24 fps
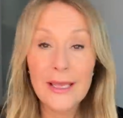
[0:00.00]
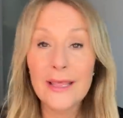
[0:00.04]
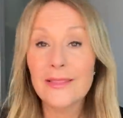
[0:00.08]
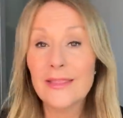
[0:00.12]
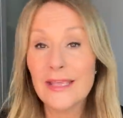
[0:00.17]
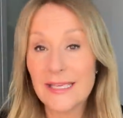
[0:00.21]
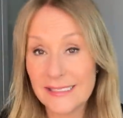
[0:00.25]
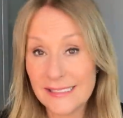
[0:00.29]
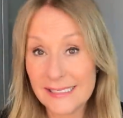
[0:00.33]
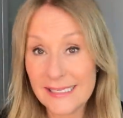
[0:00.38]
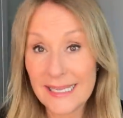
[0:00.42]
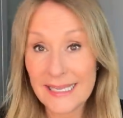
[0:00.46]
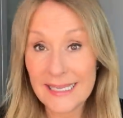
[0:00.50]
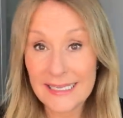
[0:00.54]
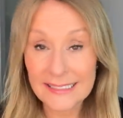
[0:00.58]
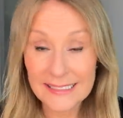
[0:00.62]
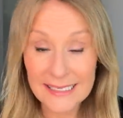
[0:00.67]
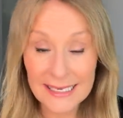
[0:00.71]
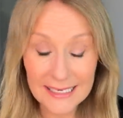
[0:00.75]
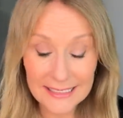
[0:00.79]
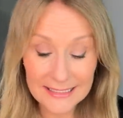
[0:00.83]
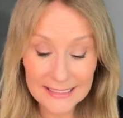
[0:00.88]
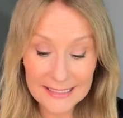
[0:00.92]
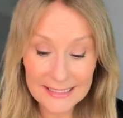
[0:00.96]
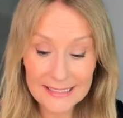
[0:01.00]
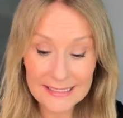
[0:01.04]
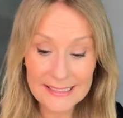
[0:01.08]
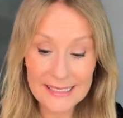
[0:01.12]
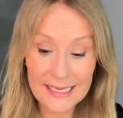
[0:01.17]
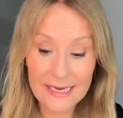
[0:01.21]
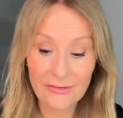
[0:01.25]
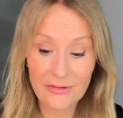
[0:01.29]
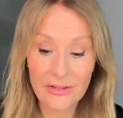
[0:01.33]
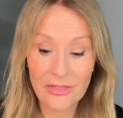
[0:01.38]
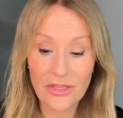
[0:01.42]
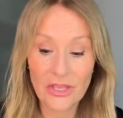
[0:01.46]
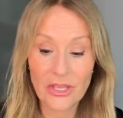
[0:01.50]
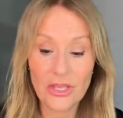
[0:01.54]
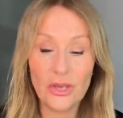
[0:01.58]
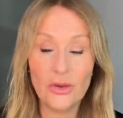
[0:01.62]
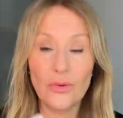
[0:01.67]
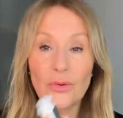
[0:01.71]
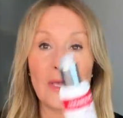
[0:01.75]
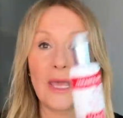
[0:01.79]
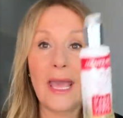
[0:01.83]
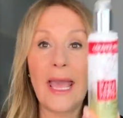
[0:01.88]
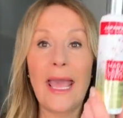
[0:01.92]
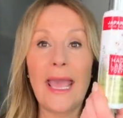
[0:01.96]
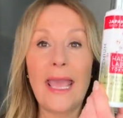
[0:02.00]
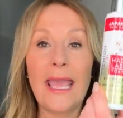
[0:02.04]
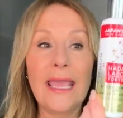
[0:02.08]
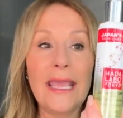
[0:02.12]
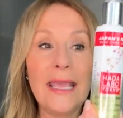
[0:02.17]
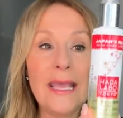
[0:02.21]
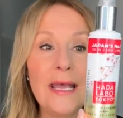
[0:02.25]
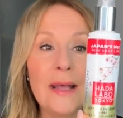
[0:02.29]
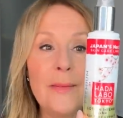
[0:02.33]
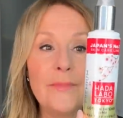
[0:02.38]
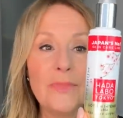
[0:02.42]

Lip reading: This is it. It's here in the UK.